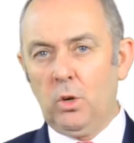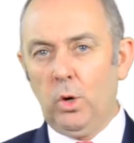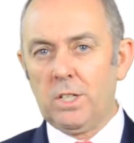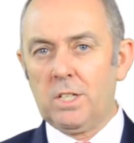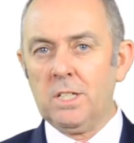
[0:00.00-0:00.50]

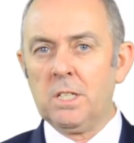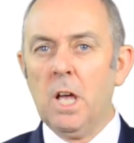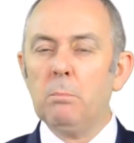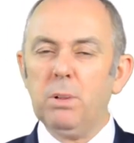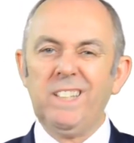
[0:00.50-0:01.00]
questions,
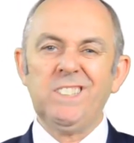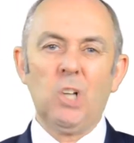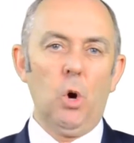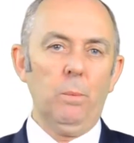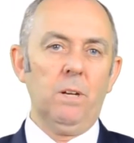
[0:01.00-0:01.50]
please
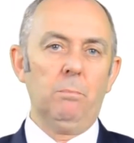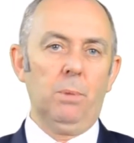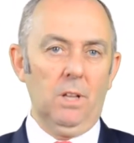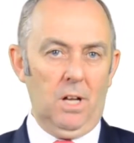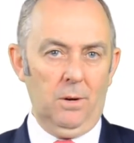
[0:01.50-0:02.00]
comment
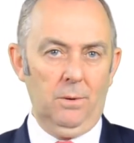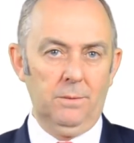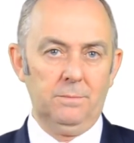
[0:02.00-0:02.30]
below.